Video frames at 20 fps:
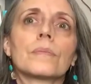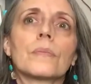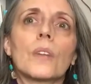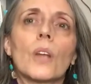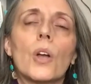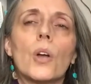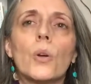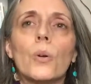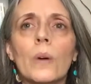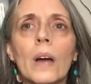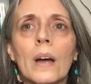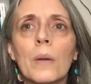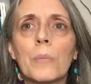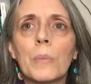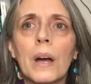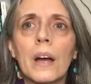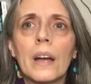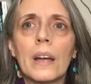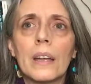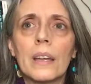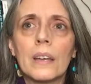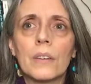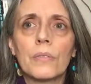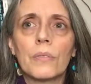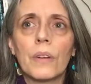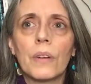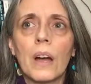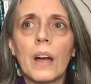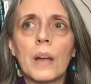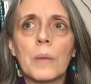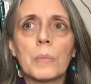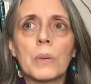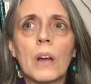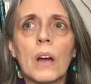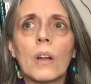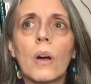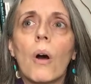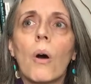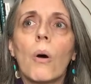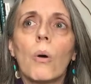who am I if I'm
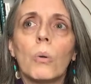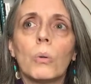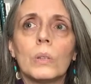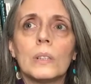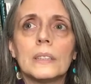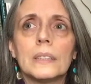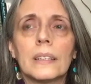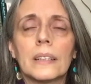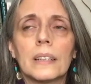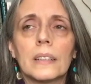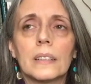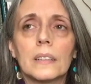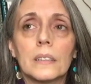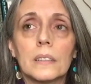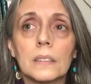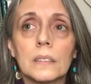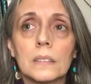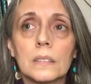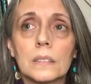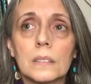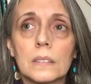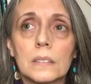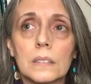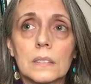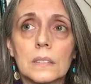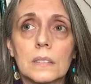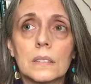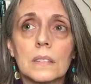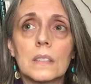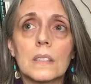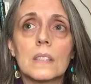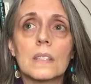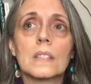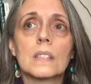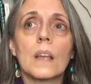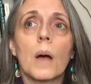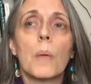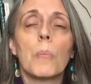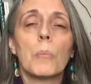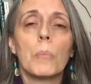not holding
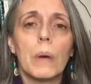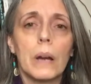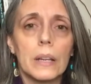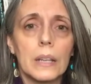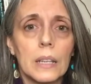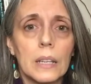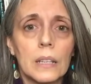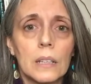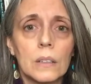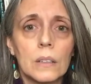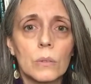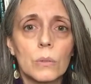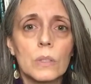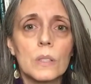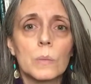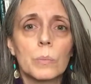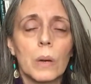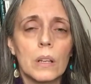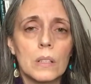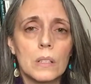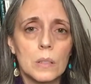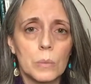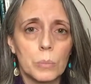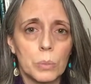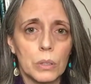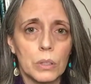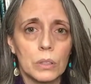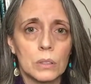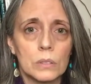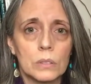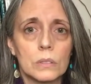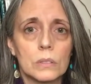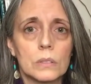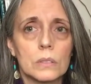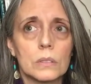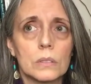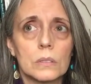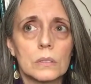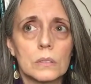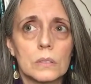somebody responsible
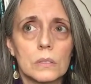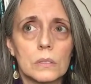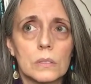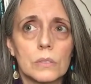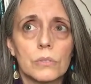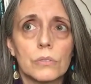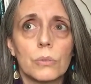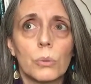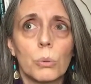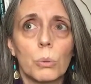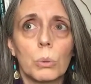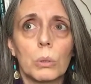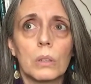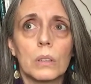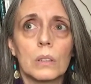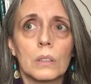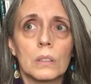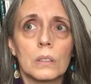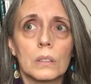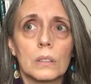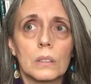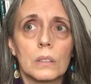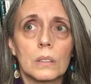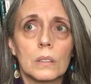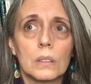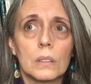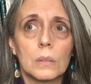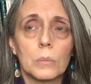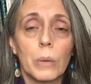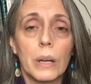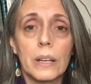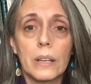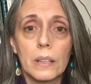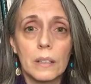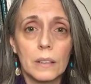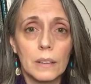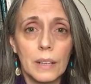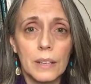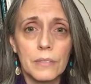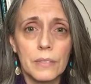for my
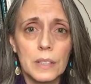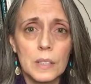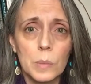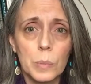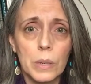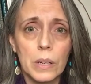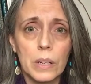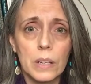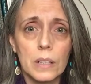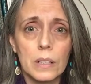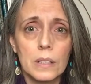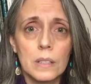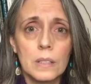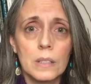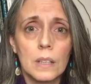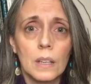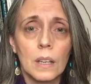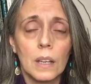life experience?